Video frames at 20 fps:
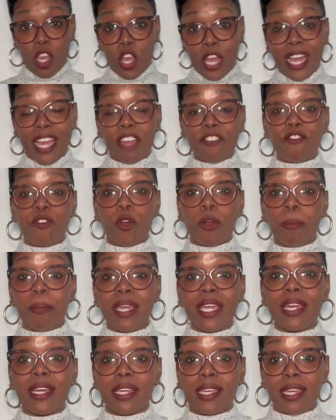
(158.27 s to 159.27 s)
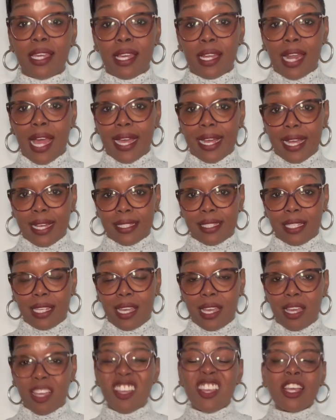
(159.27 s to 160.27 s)
And for me, again, like I
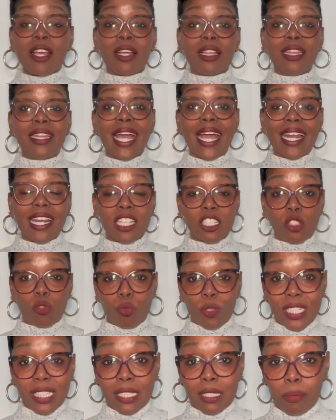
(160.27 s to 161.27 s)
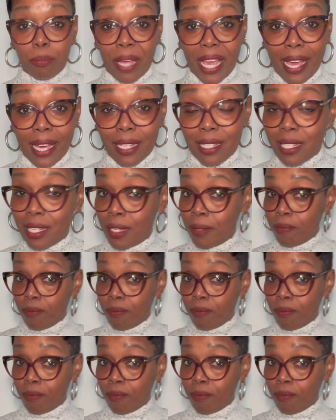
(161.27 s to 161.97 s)
said, that is respect.